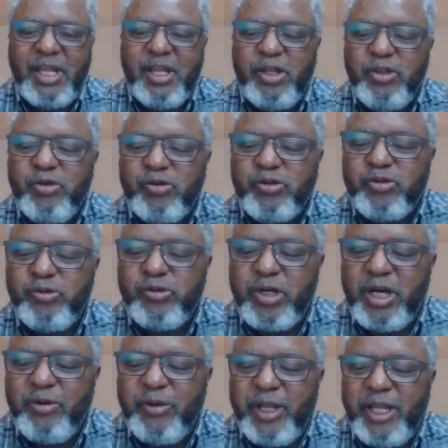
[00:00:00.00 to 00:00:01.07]
You took
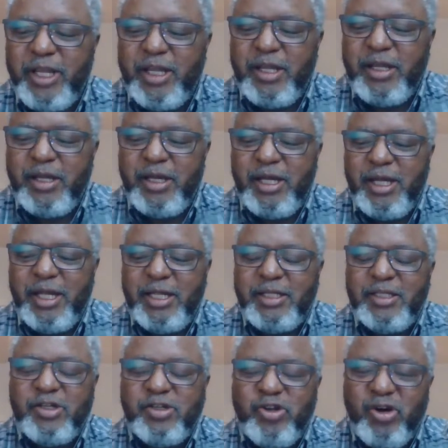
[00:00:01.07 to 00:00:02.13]
away
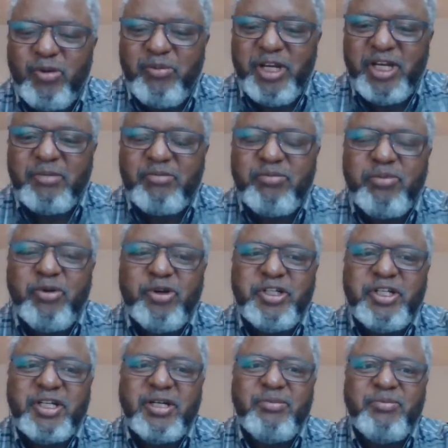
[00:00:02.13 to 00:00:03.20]
the dominant
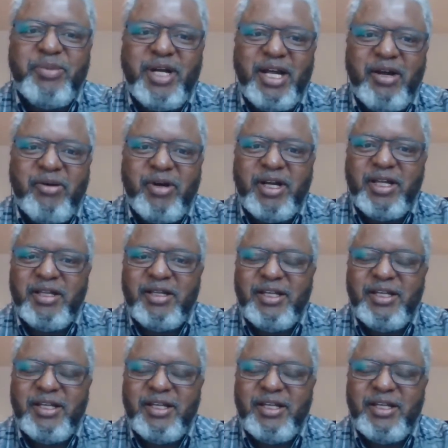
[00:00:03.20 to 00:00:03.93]
political power,